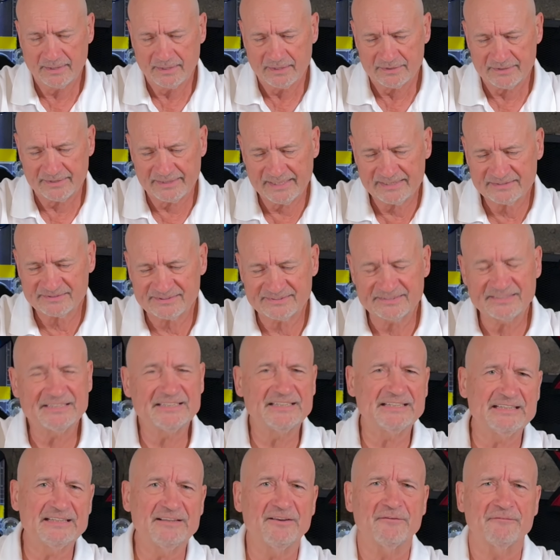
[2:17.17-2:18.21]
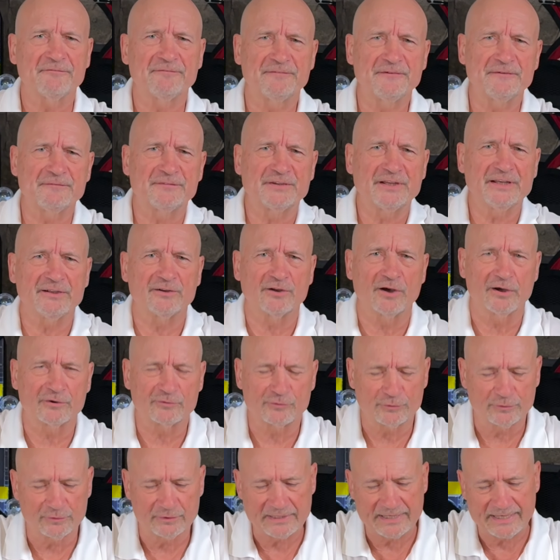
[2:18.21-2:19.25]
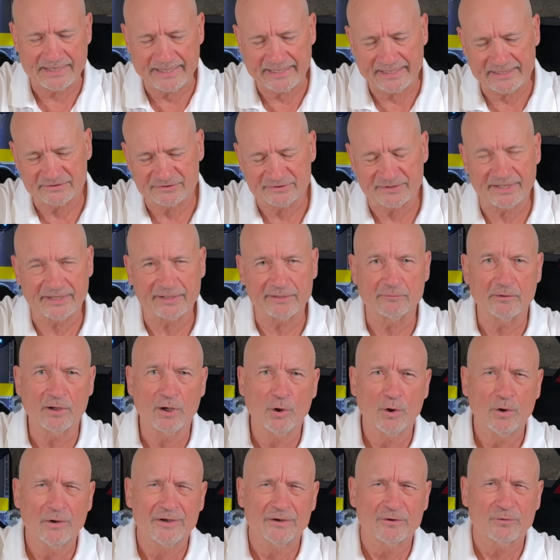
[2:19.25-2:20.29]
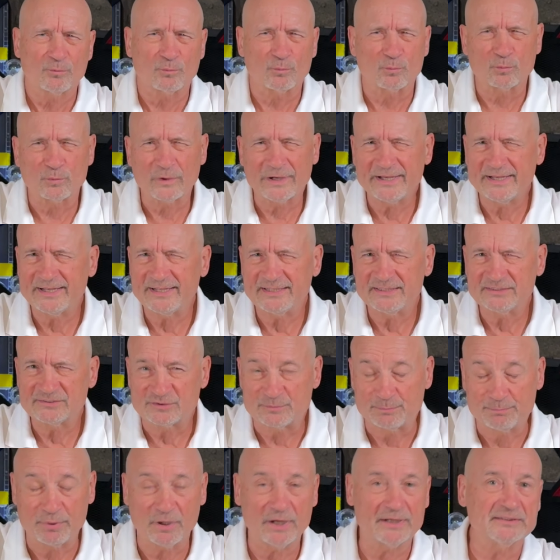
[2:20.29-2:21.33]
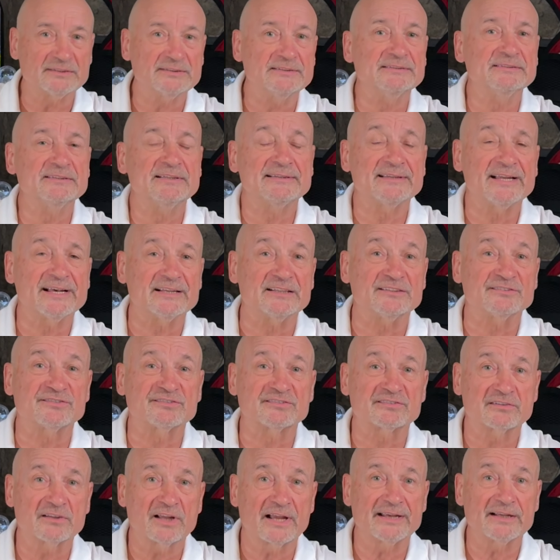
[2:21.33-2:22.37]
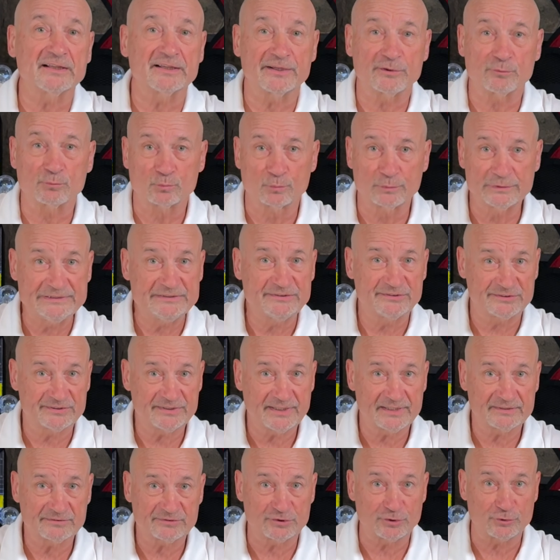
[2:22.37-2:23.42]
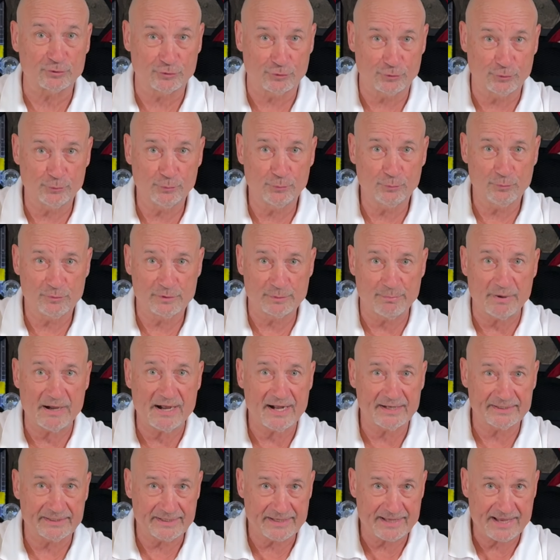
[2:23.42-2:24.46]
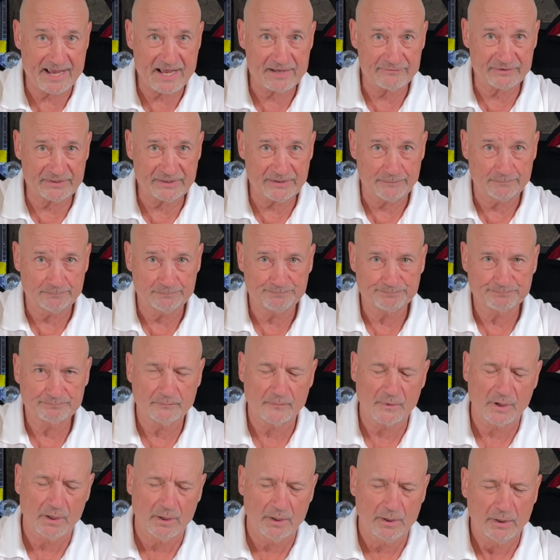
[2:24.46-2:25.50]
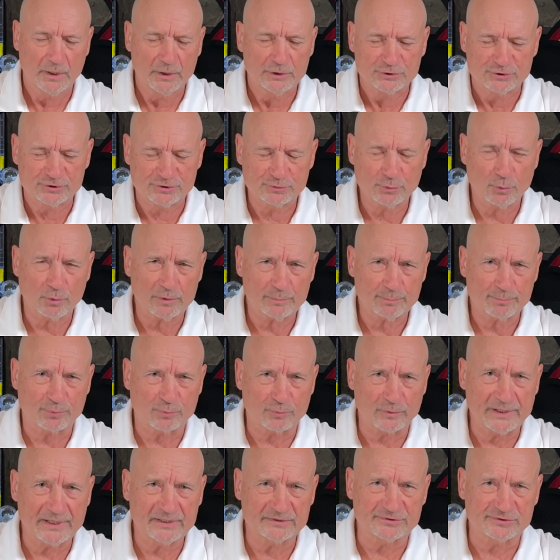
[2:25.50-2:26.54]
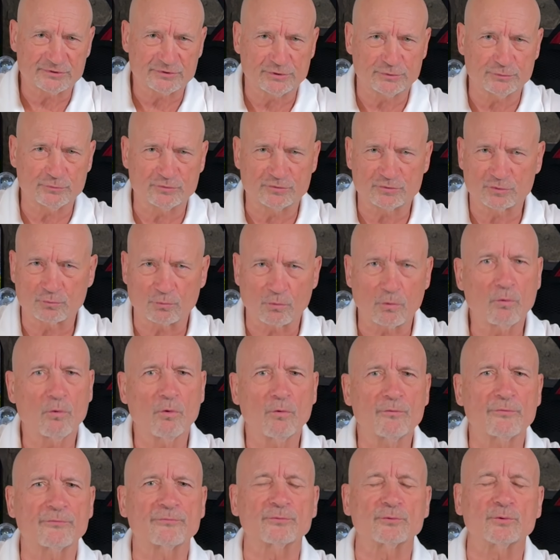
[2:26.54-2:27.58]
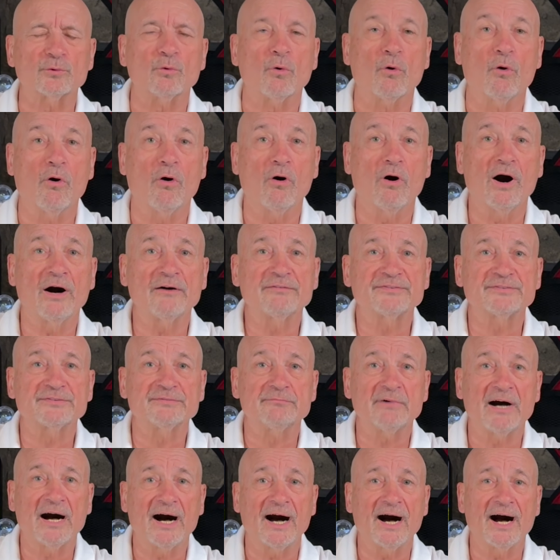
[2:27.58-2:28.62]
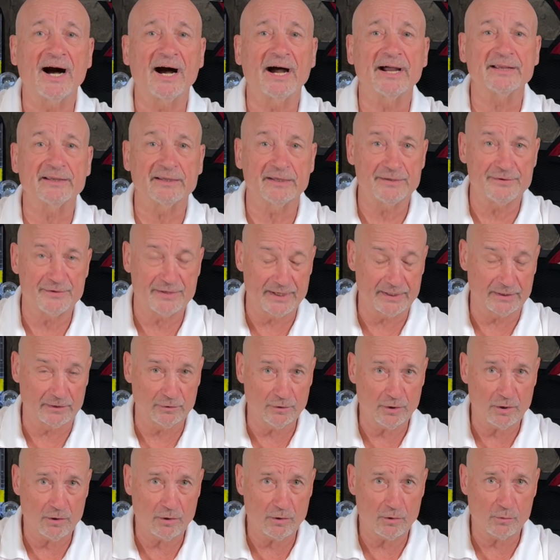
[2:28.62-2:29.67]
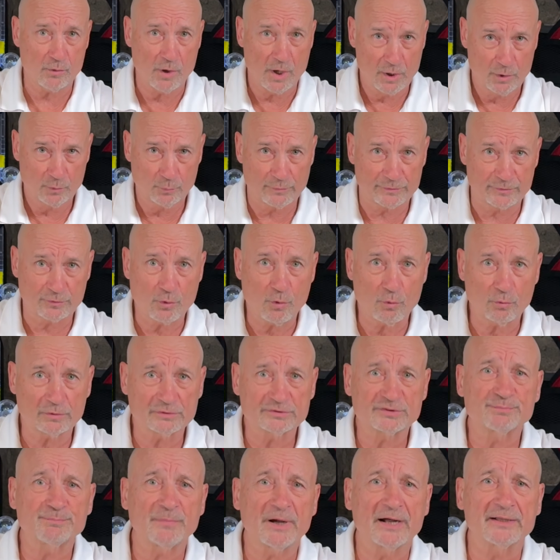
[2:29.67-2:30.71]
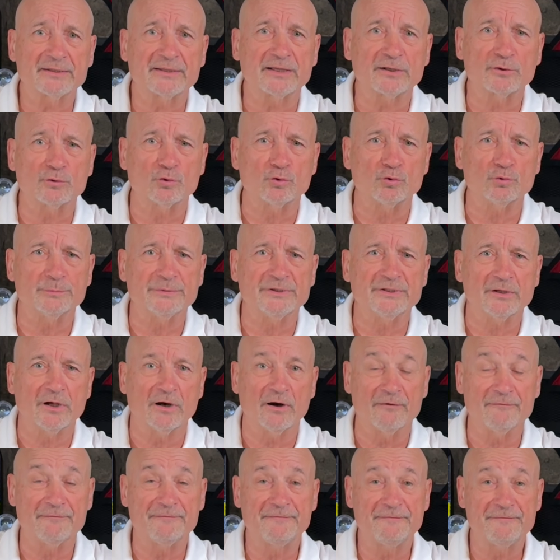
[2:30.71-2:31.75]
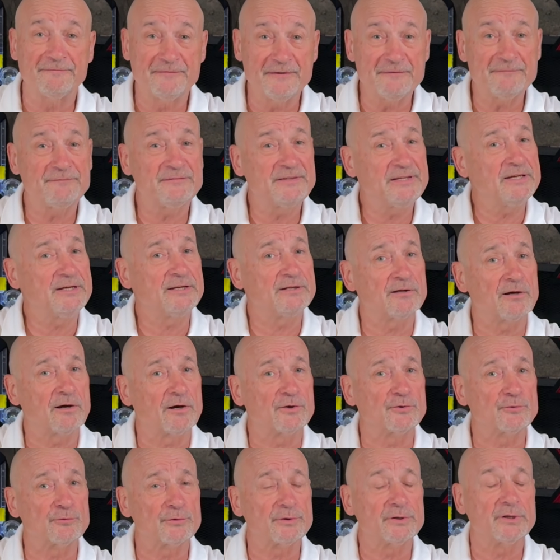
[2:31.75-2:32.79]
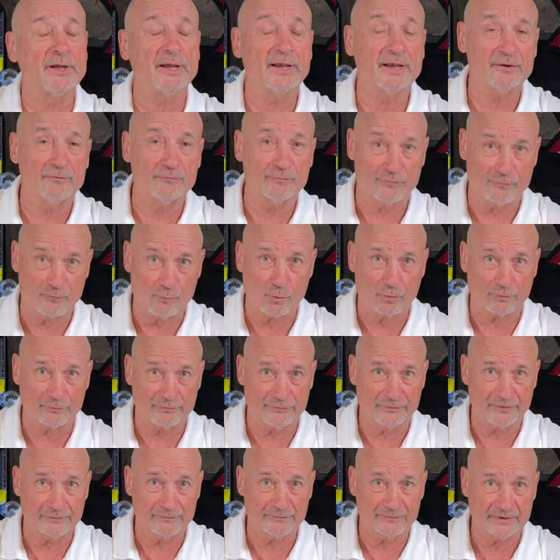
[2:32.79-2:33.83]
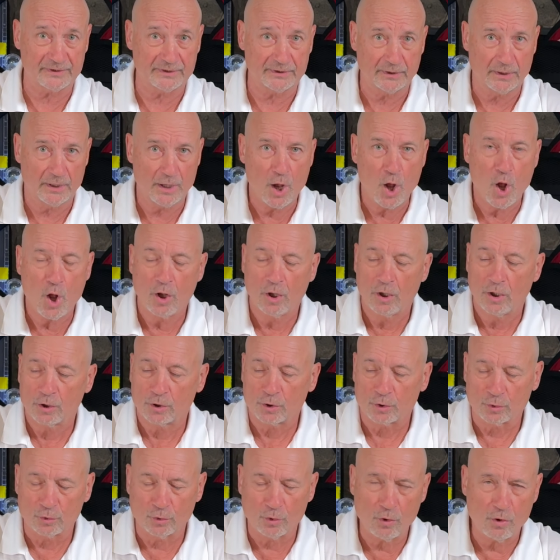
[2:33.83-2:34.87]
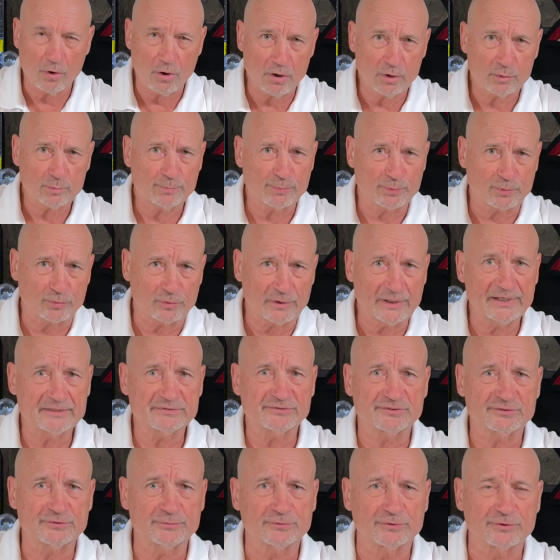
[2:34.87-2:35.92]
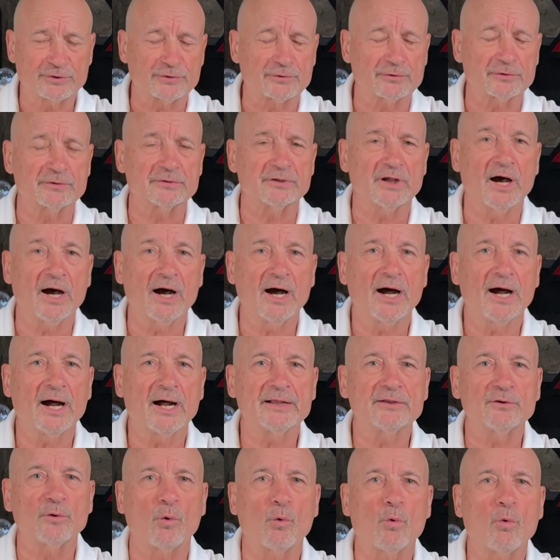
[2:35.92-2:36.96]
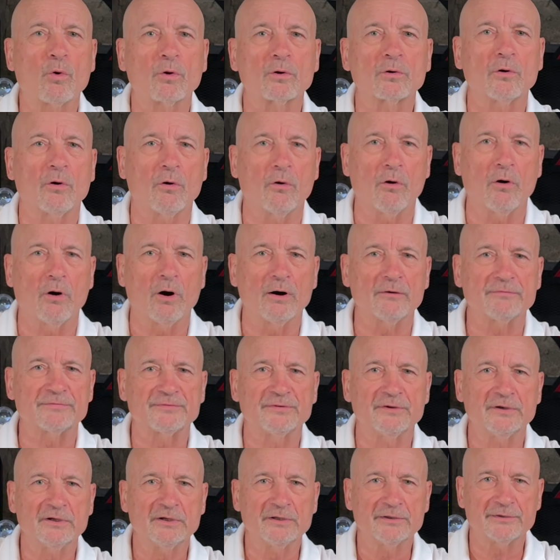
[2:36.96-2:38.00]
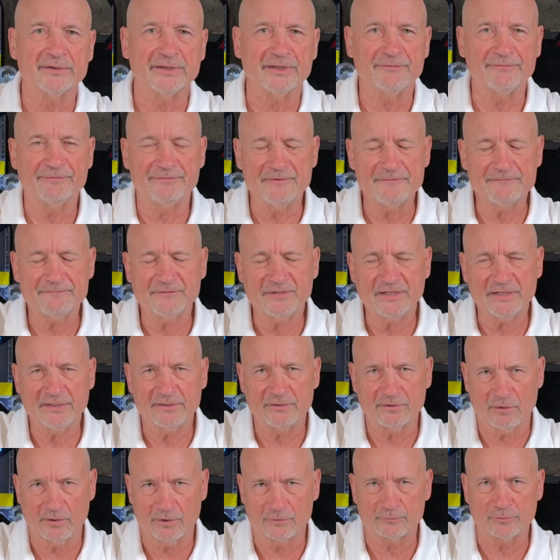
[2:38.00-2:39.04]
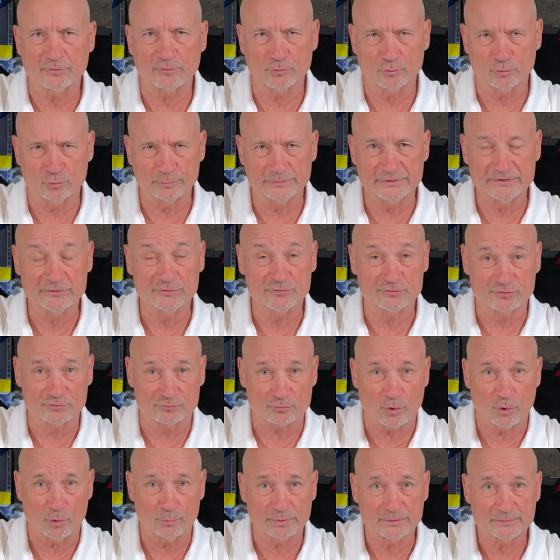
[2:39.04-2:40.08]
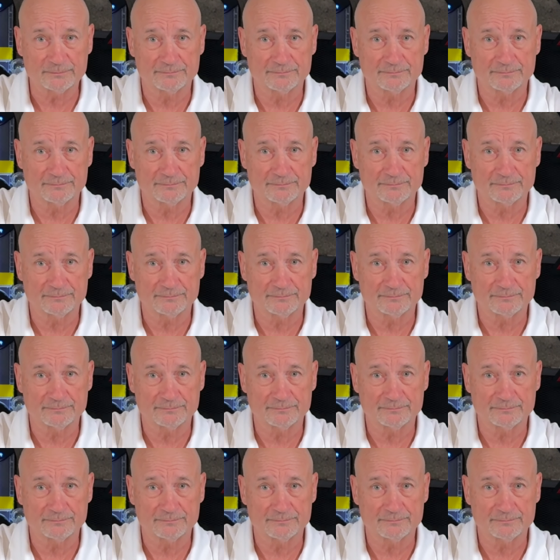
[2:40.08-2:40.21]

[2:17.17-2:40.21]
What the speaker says: The SD1500 has a raised button that is slightly recessed to the body cavity. Short press to scroll through off, high, and then low with corresponding lumen of 1500 and 450. Long press to turn on or off the 1500 lumen strobe.